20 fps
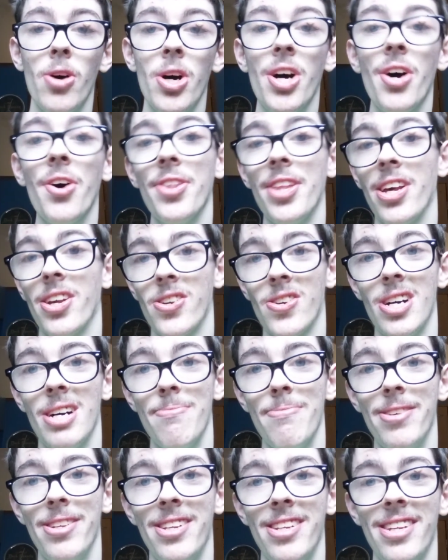halt that
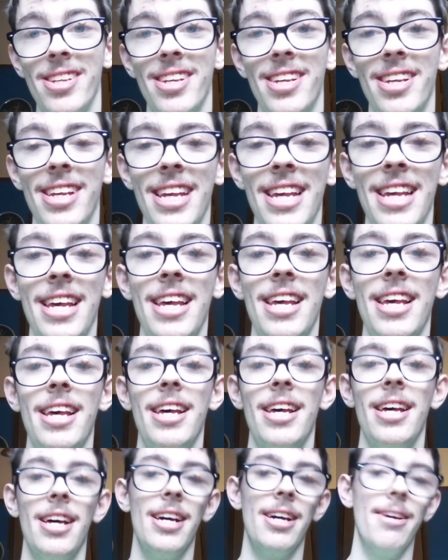comment.
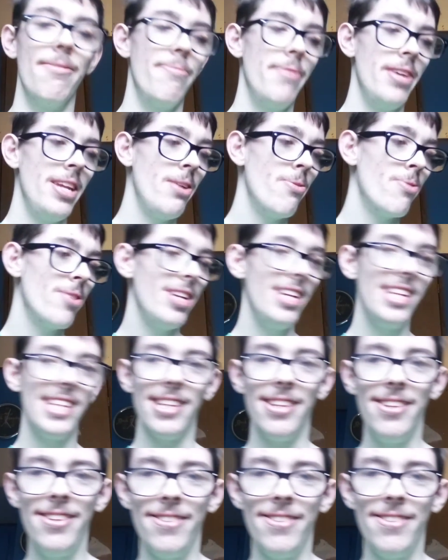Anyways,